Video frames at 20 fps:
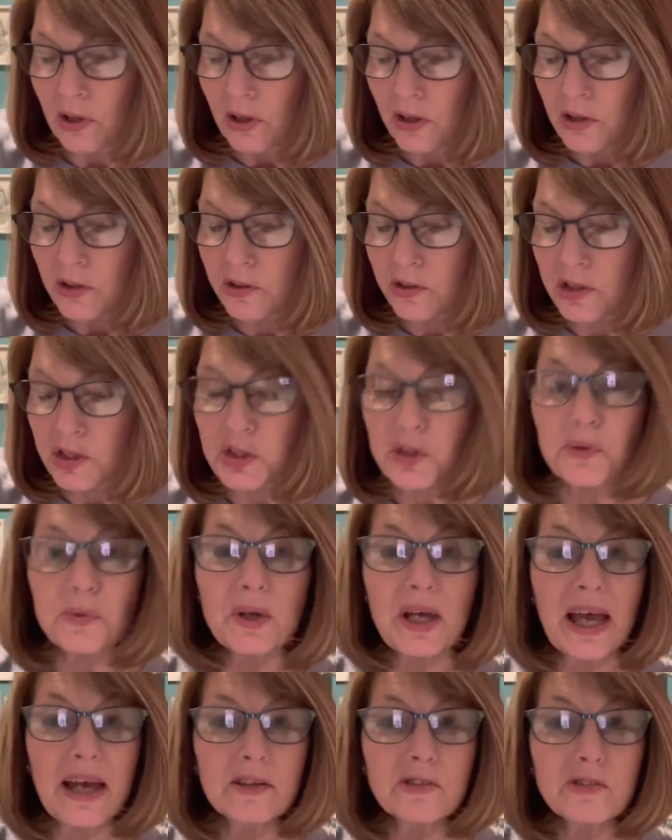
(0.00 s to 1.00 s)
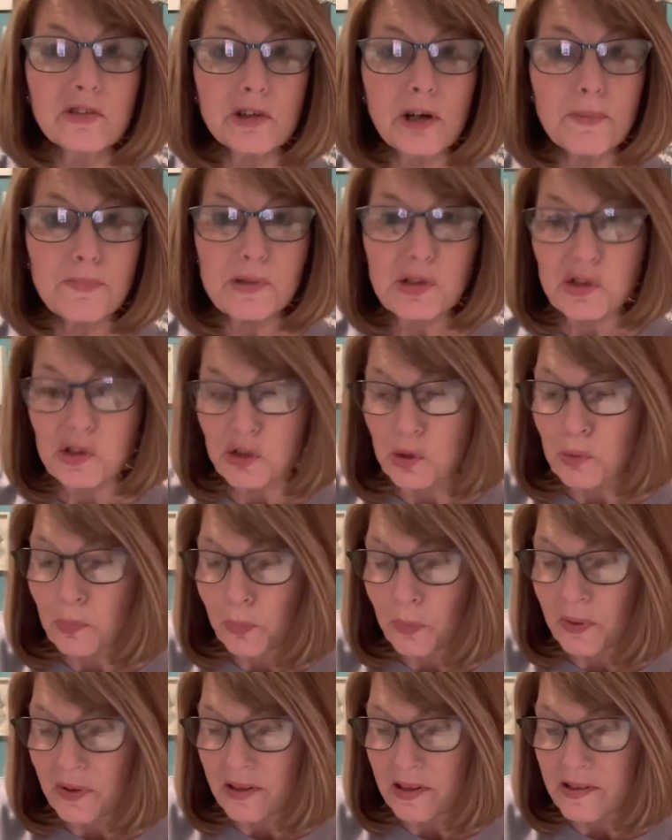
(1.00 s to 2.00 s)
You could do egg drop soup
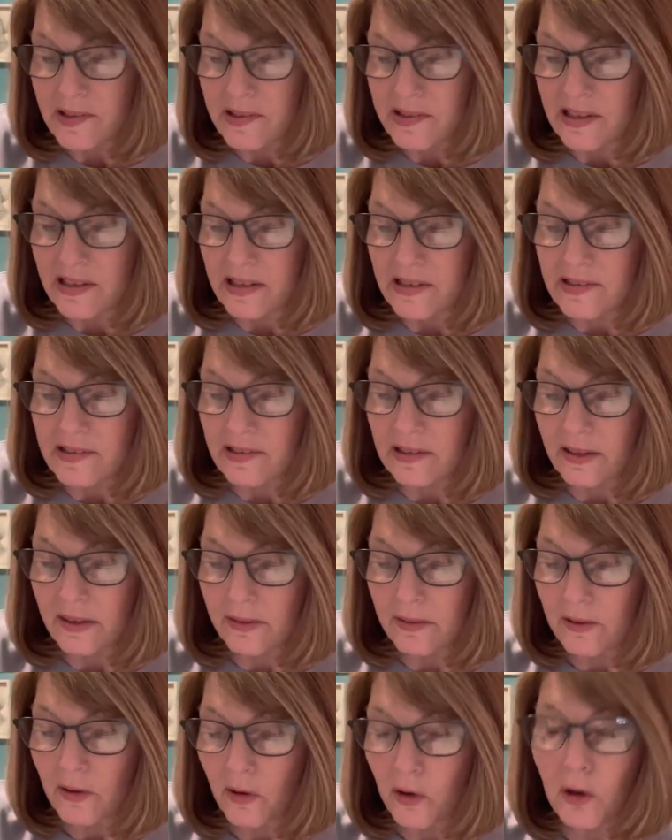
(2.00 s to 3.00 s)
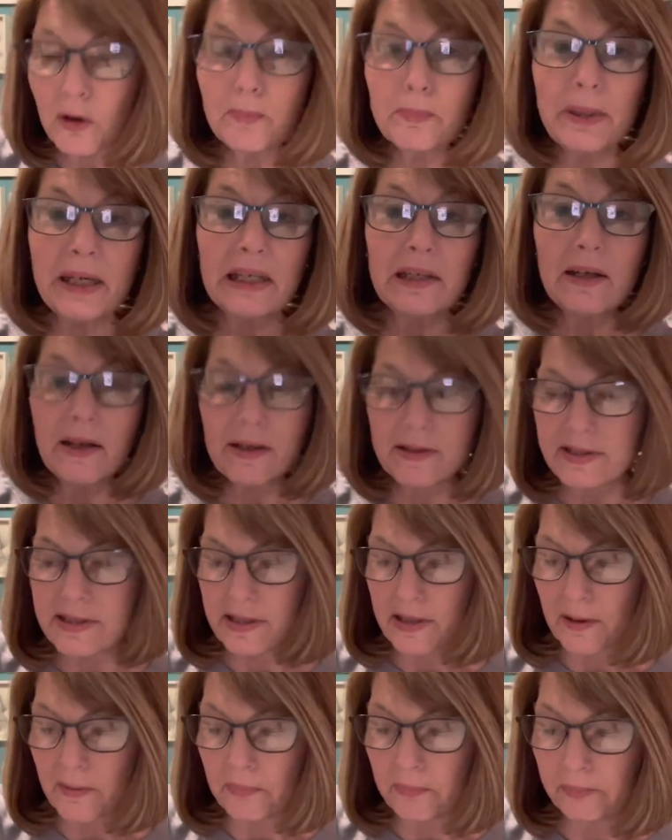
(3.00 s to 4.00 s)
with this seasoning or peanut
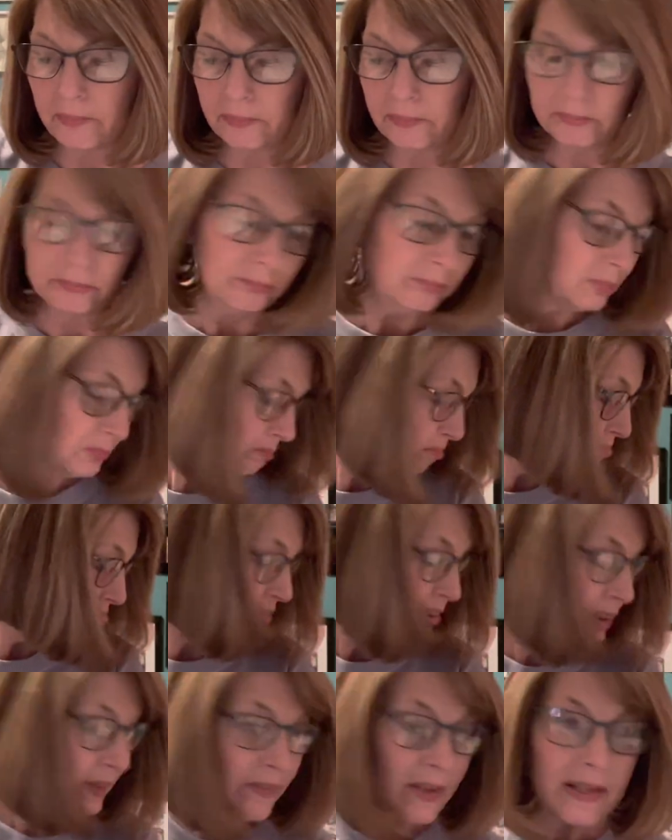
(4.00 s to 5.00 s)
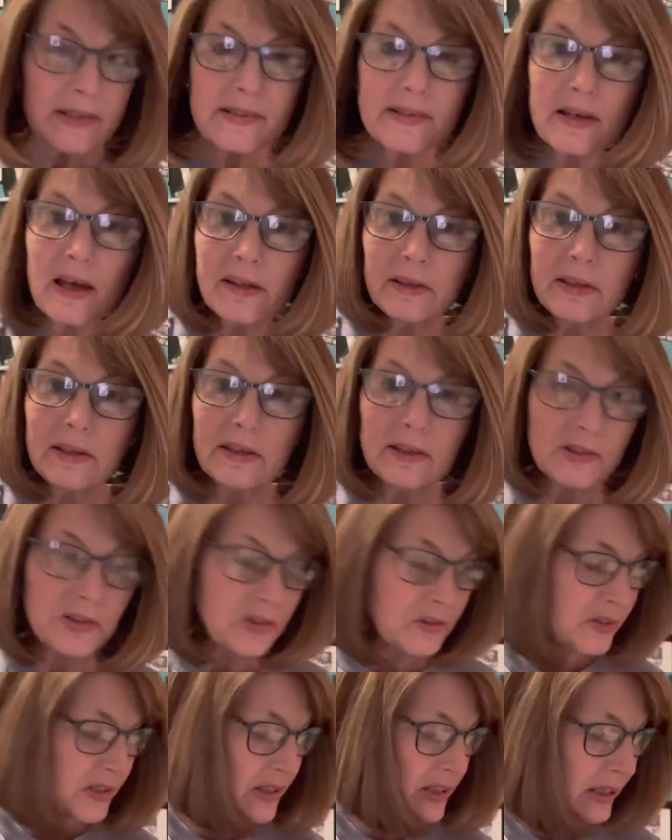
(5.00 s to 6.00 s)
dip. So that's kind of
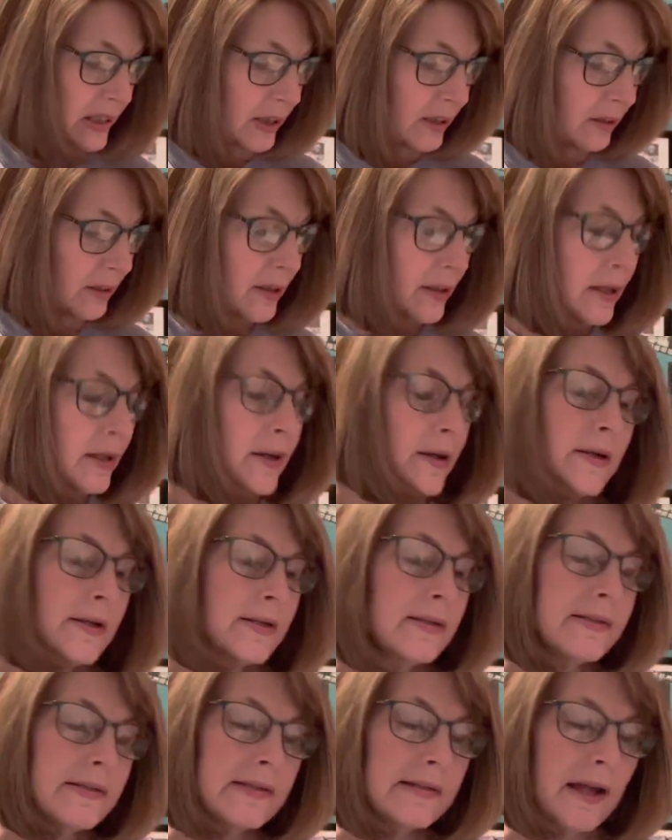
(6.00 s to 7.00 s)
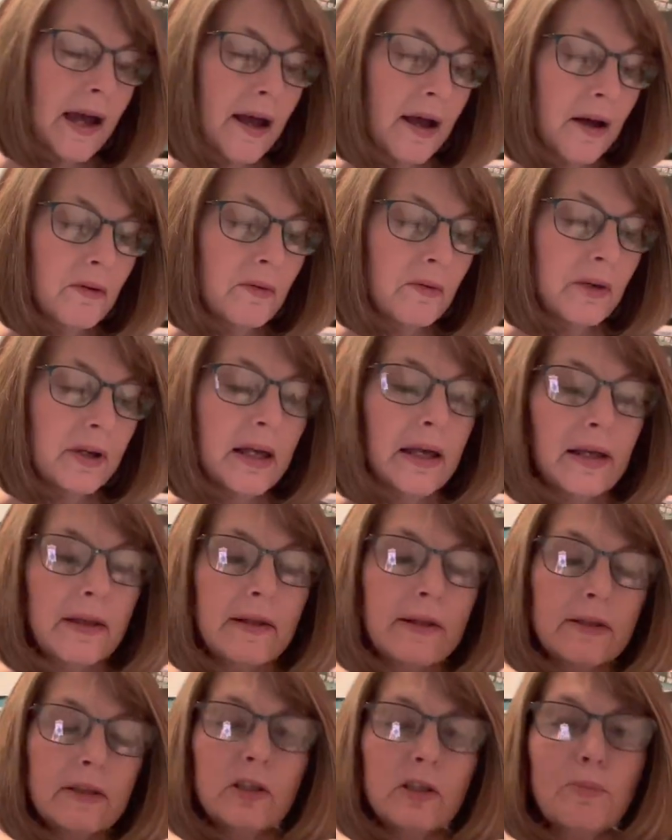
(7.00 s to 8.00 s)
interesting. So
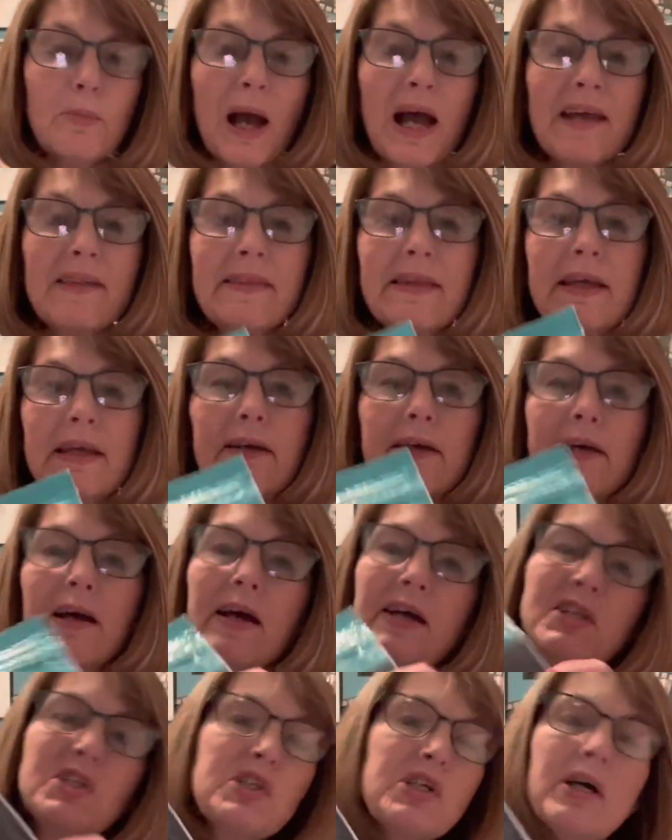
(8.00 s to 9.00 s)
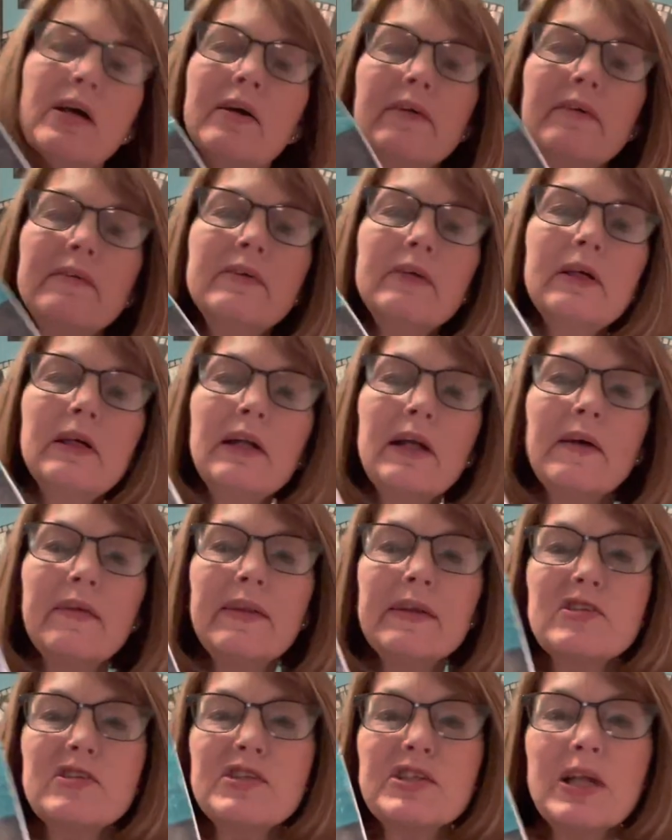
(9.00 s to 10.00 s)
you might think, gosh,
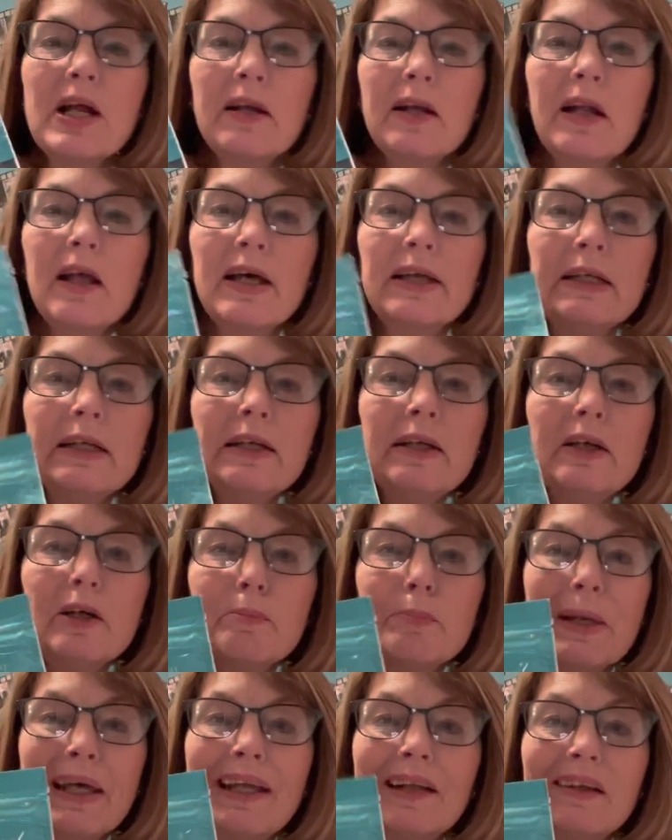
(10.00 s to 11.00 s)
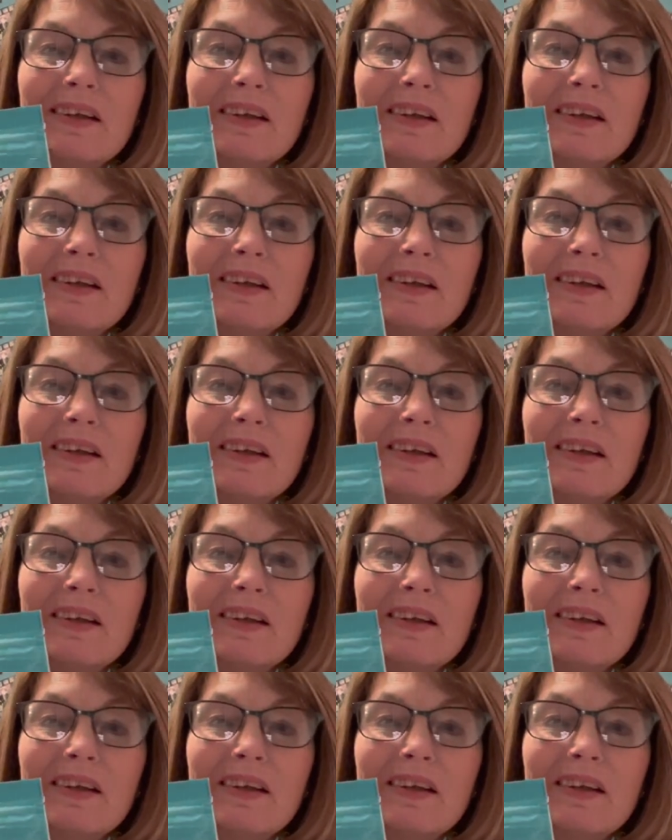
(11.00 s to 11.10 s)
there's not a lot in here, but